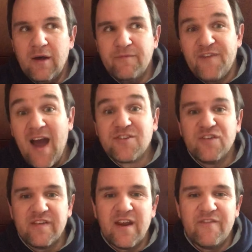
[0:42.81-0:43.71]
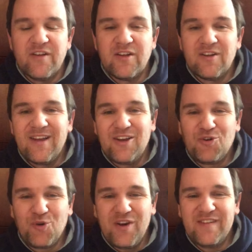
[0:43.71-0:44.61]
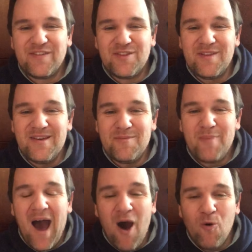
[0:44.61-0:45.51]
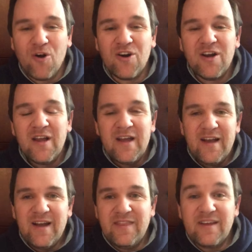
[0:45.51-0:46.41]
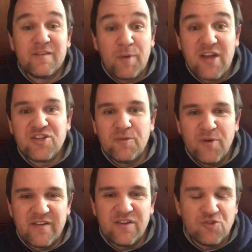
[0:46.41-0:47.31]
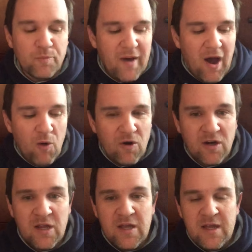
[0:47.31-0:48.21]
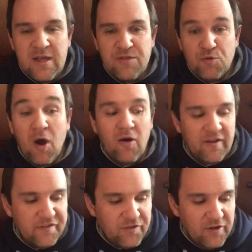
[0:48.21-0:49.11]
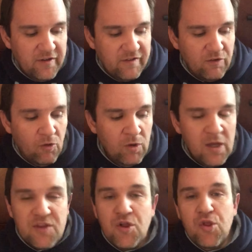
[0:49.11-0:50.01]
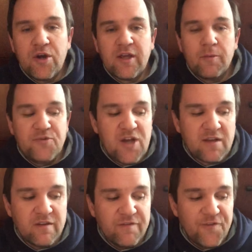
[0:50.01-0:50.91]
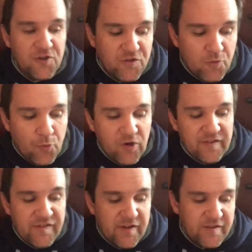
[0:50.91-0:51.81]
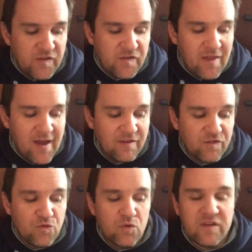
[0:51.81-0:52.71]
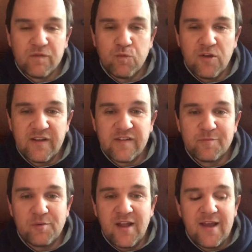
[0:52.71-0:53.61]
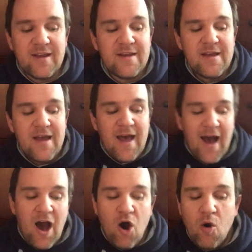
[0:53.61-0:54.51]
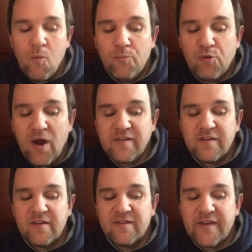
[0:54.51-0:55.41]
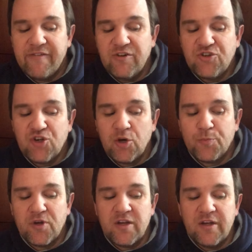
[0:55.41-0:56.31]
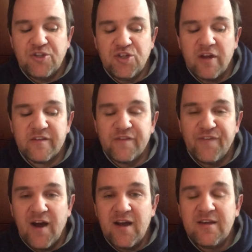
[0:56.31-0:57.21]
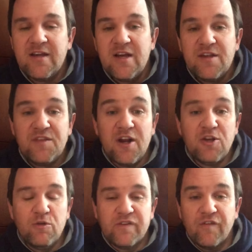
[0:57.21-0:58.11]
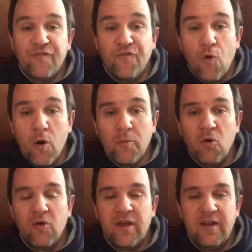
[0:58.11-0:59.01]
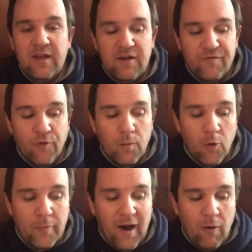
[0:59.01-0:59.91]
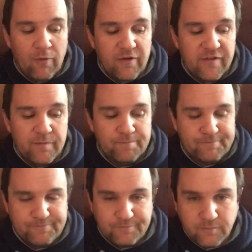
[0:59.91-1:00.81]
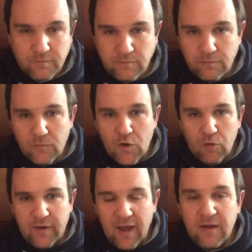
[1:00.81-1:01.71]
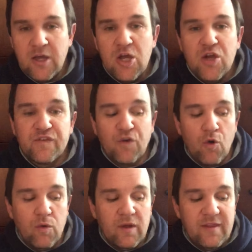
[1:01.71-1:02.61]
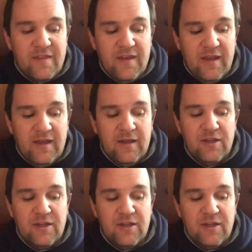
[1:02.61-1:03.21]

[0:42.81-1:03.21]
factors that have increased the power and the expansion of presidential power throughout history. So the learning objective for 2.6 is that students will explain how presidents have interpreted and justified their use of formal and informal powers. Okay, so the